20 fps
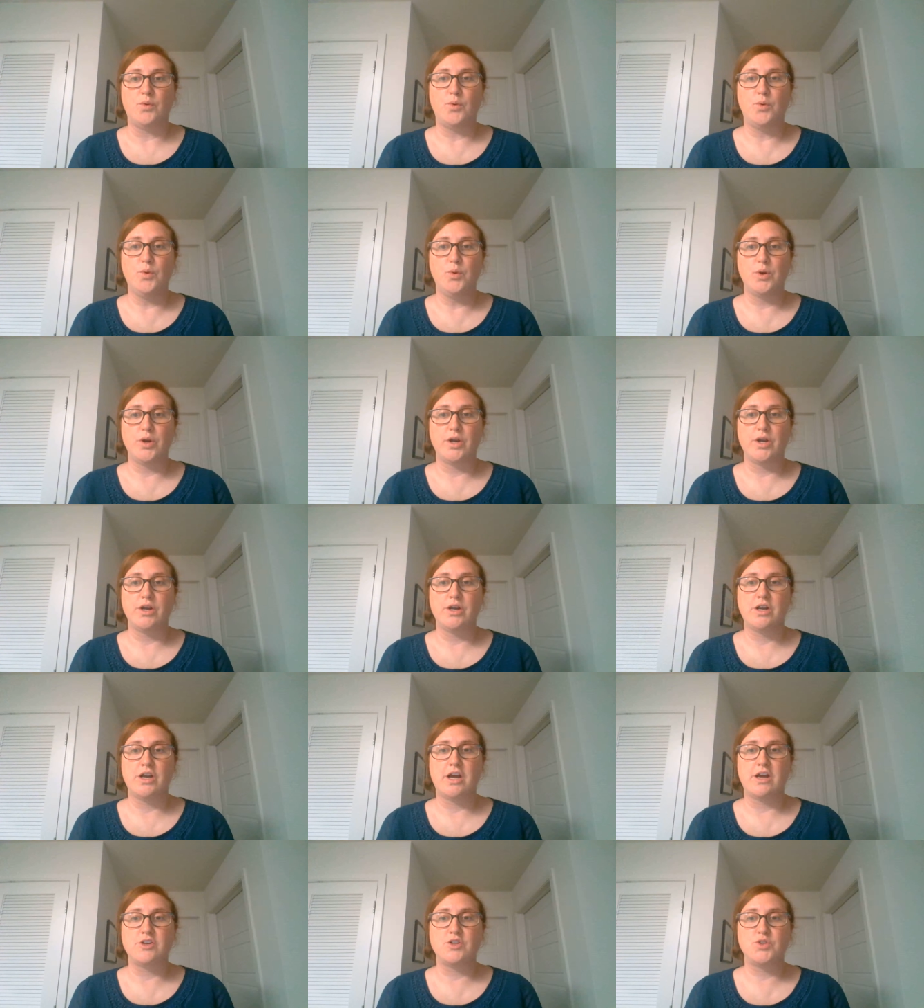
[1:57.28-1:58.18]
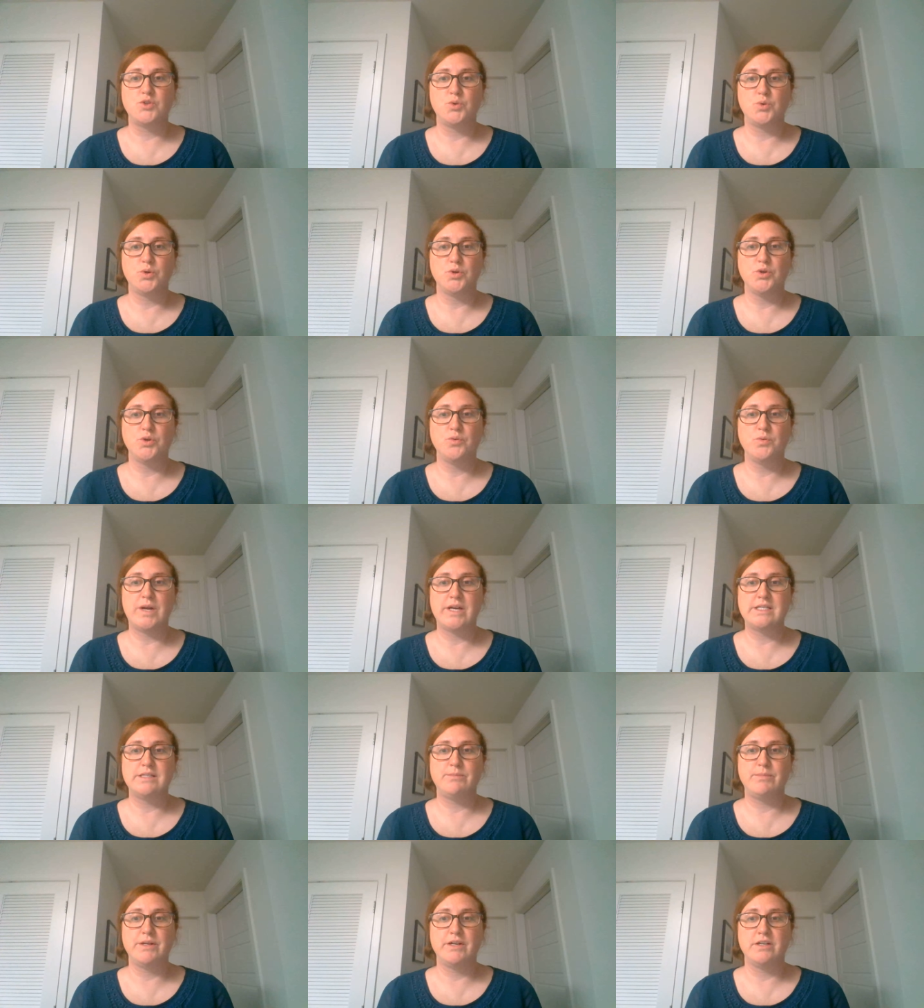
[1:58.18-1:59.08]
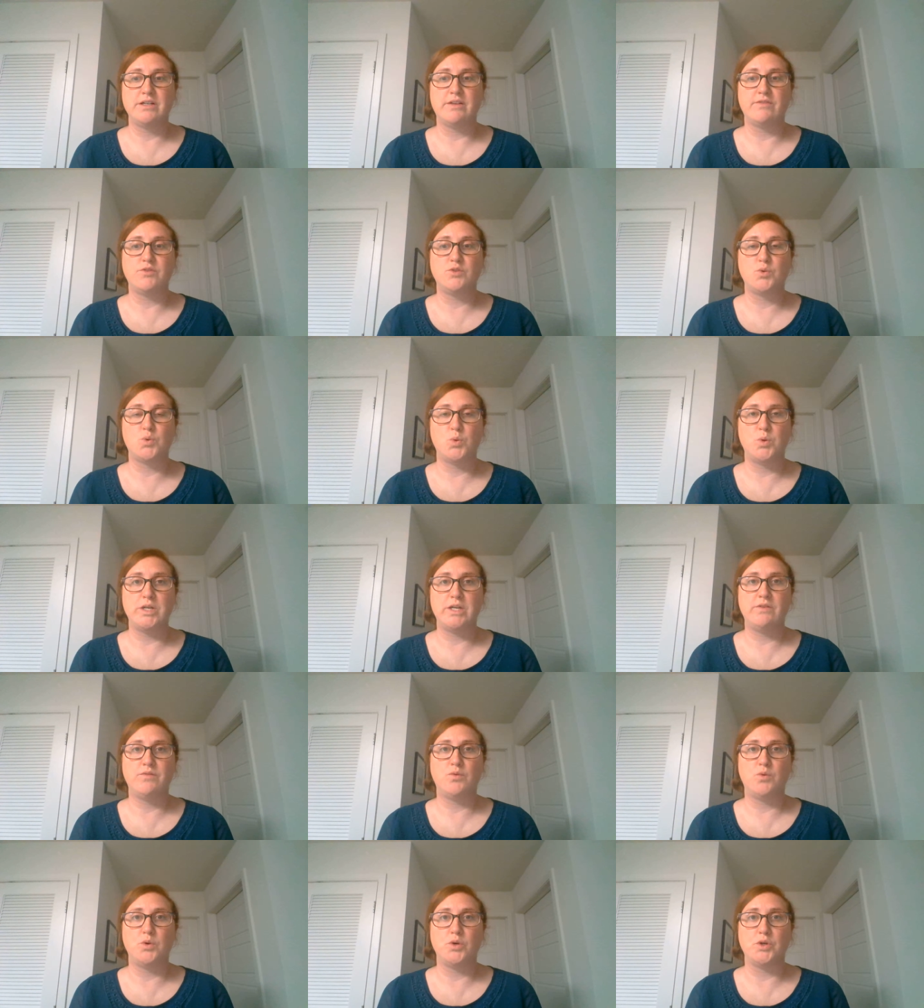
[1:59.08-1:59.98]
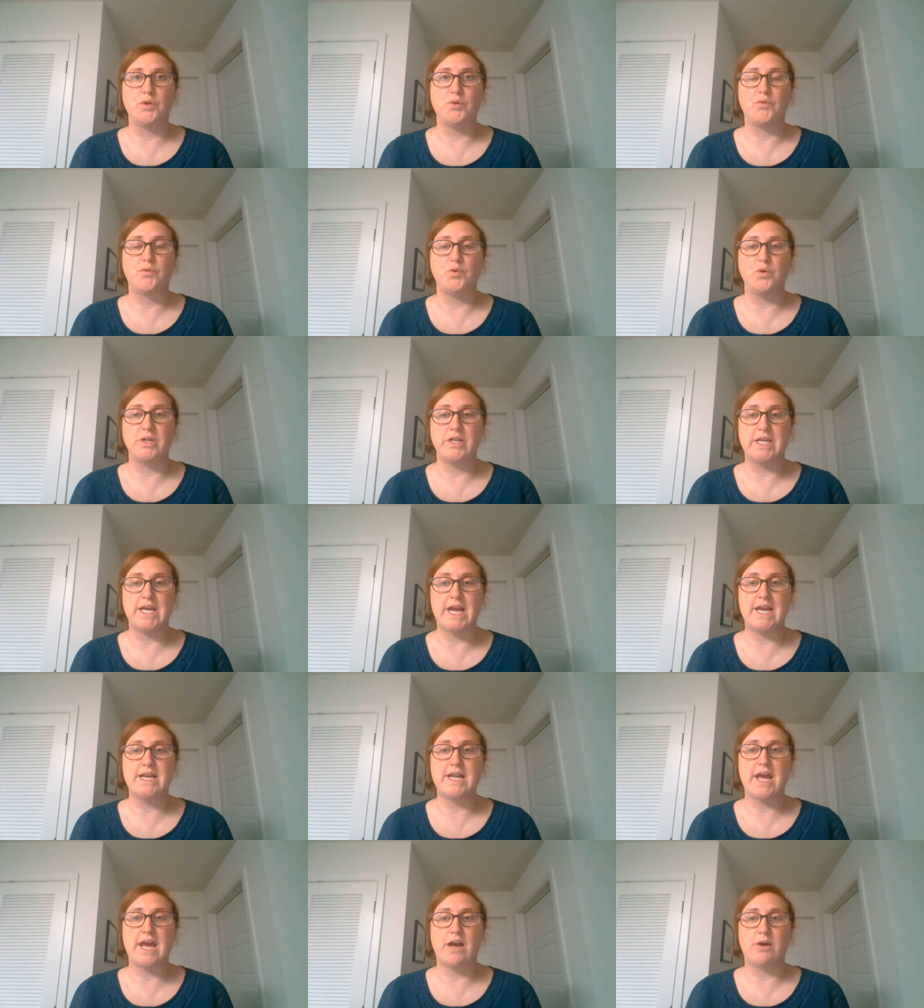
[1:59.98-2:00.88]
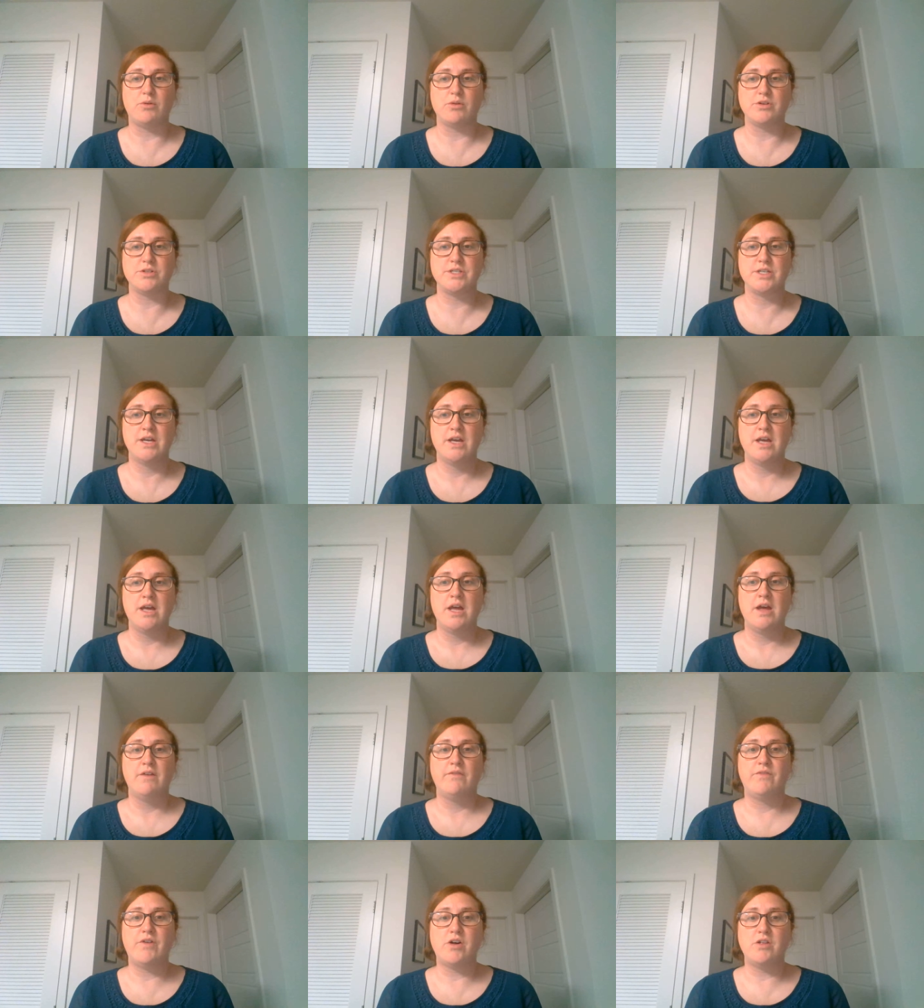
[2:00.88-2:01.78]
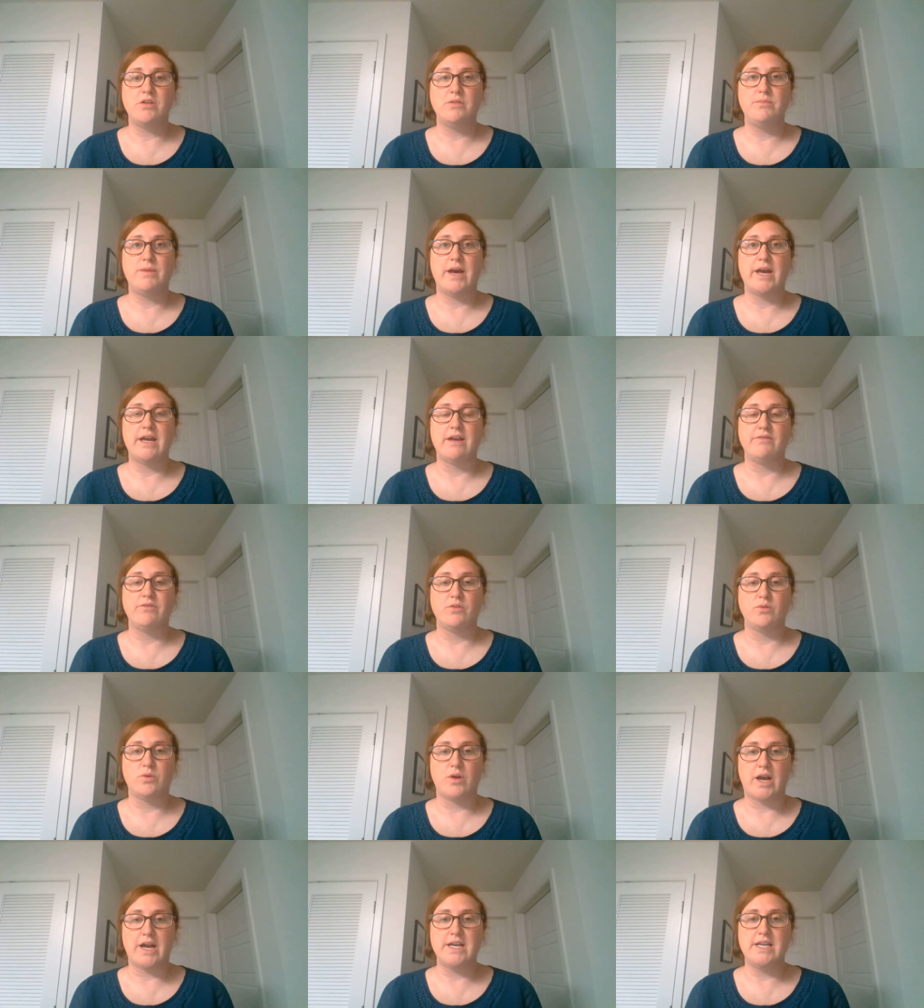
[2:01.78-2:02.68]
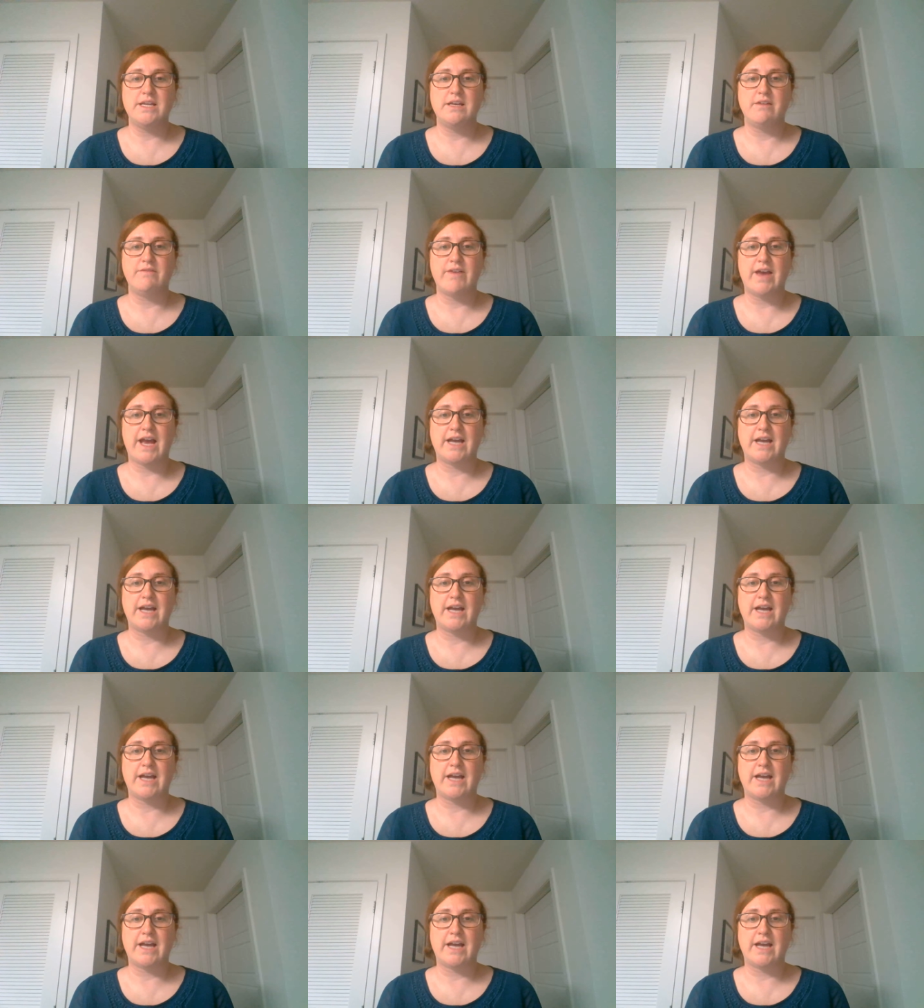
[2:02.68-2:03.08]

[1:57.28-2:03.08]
or a shorter rest period of 24 to 48 hours, followed by a variety of